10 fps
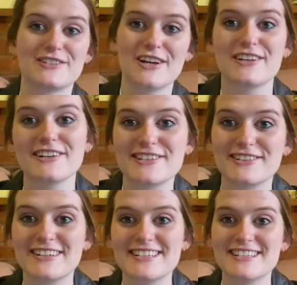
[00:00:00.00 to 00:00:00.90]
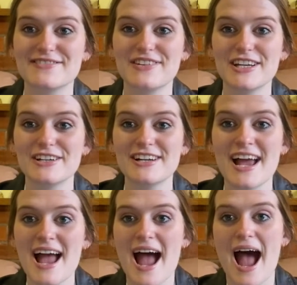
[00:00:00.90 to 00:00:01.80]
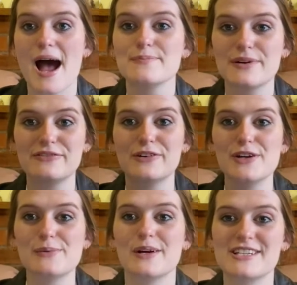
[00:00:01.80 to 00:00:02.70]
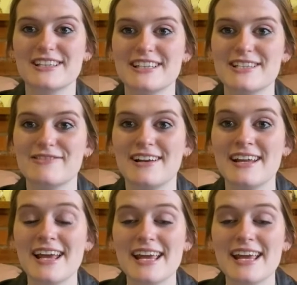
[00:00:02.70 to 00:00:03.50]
circulatory system video before you're watching this one.